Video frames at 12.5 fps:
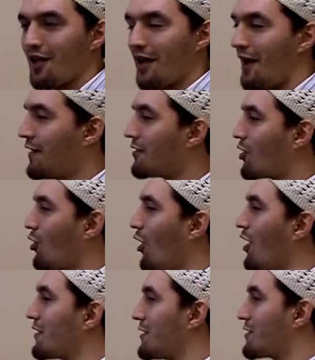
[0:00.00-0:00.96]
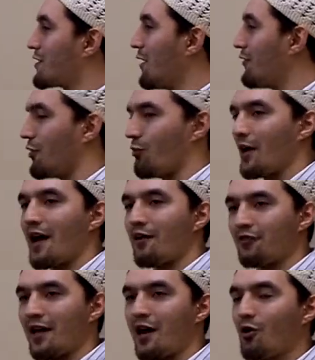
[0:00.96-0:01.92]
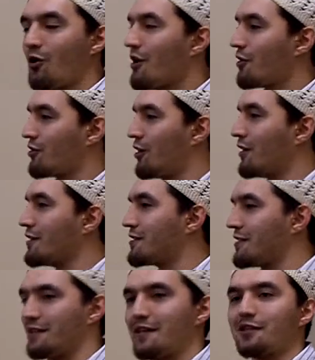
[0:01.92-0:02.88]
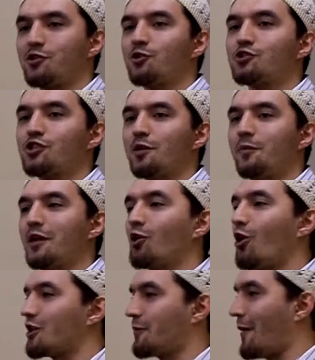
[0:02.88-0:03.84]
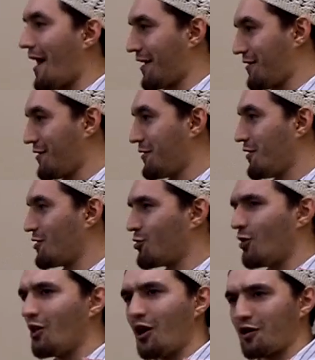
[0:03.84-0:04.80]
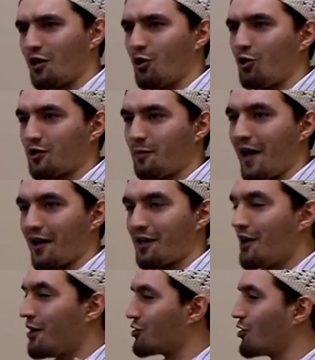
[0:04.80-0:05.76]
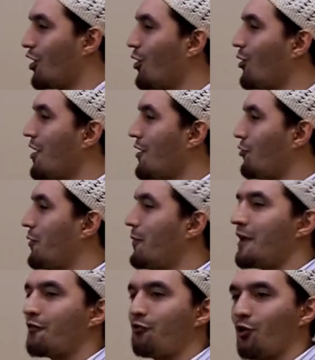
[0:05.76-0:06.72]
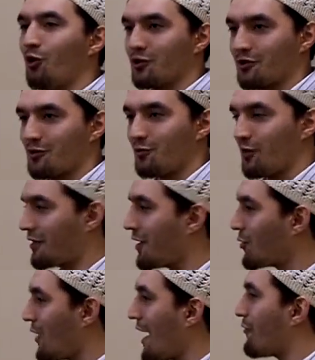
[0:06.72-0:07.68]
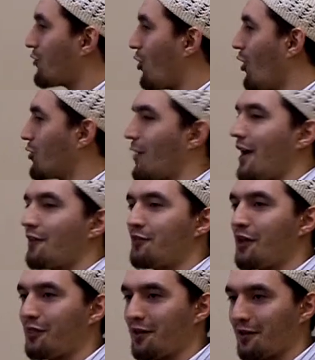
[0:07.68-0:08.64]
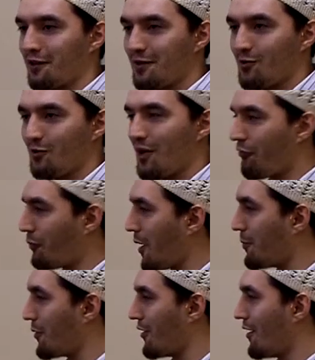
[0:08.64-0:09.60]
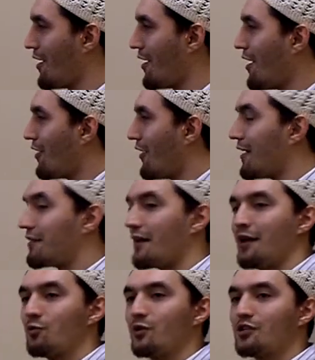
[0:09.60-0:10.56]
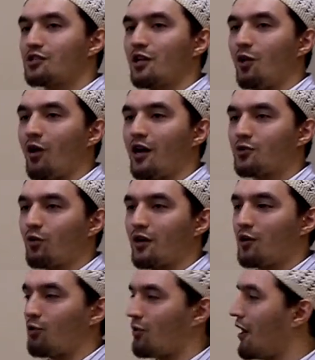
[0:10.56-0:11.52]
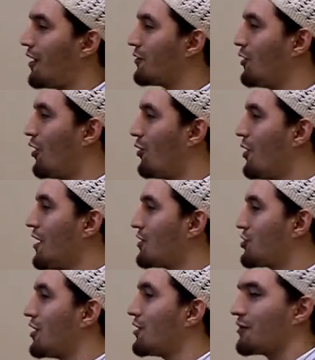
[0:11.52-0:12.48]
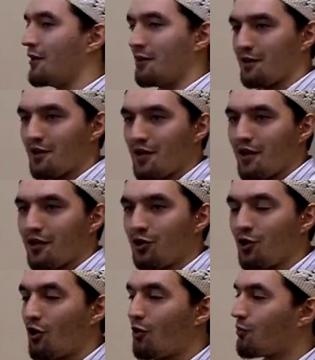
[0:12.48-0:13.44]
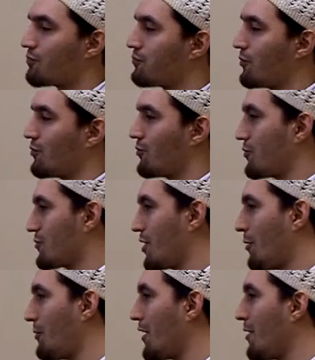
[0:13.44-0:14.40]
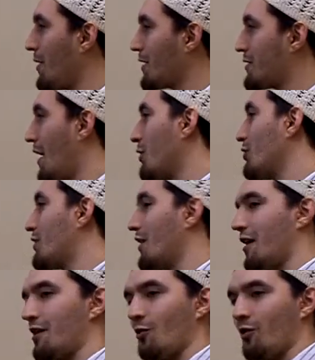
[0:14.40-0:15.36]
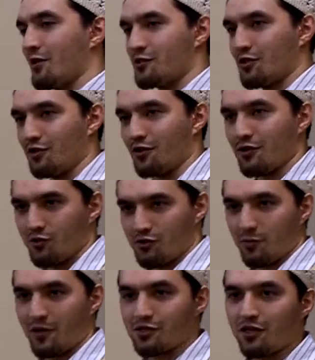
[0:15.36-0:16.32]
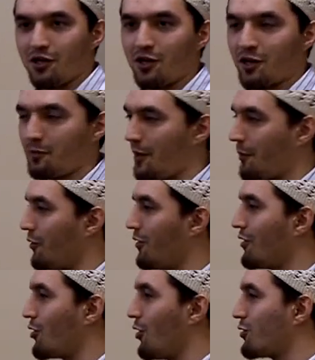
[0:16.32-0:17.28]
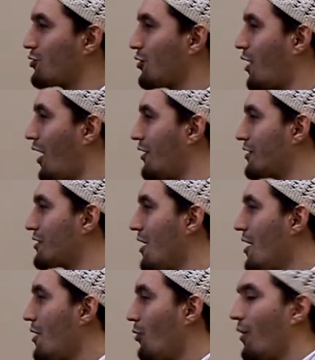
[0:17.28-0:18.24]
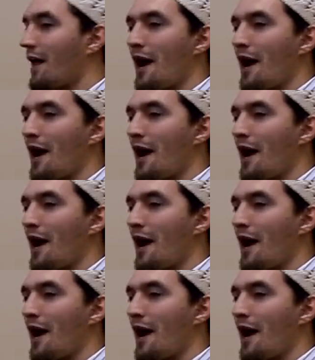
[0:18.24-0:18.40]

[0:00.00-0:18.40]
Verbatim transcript: And the gold and silver, we have now currency that used to be gold backed no longer gold back. So we're being fooled. We think we have gold. We have nothing. We have paper, right? And we still want what well, you know, children. You know, somebody might say, I don't care. I don't want children, especially young people going to college. What